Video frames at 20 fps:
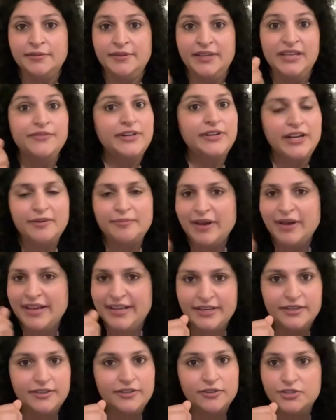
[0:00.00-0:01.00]
even in my
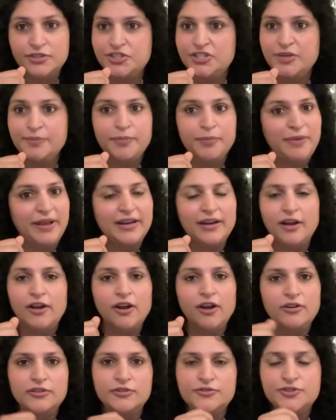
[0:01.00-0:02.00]
internship, made a
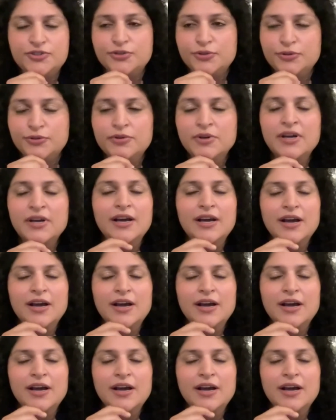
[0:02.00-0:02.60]
lot of choux.